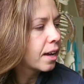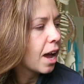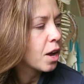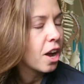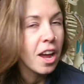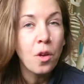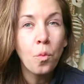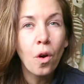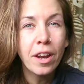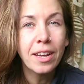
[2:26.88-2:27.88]
I kind
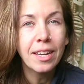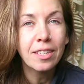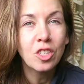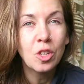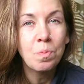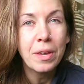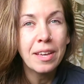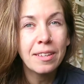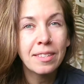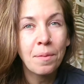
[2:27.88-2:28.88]
of wanted it to
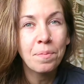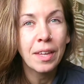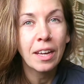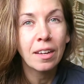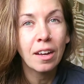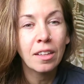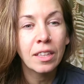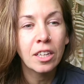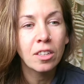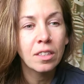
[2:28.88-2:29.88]
be something a
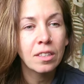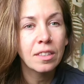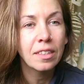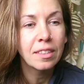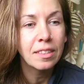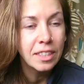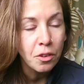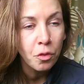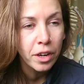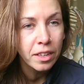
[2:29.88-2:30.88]
little
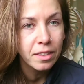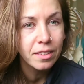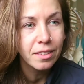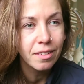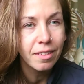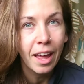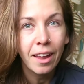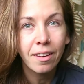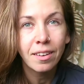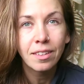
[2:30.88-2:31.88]
different
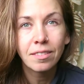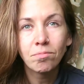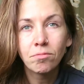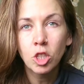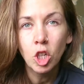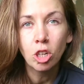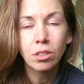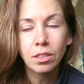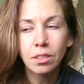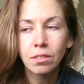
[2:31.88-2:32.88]
than
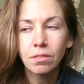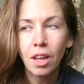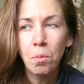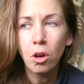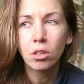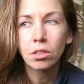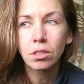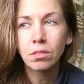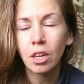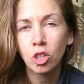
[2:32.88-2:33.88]
shirts and
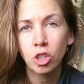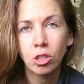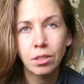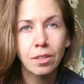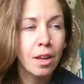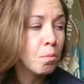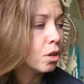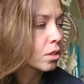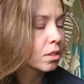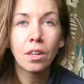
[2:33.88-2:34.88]
books and shirts and
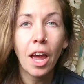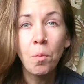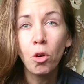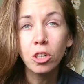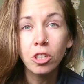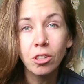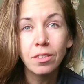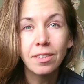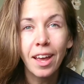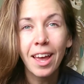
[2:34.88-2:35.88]
books and more
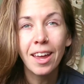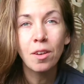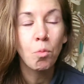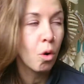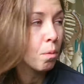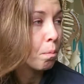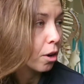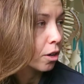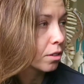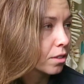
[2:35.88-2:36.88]
shirts and more
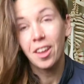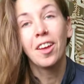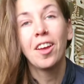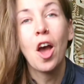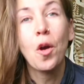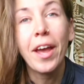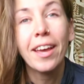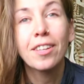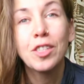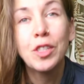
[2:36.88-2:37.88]
books.
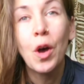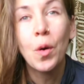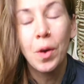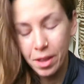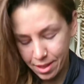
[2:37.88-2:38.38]
Okay, so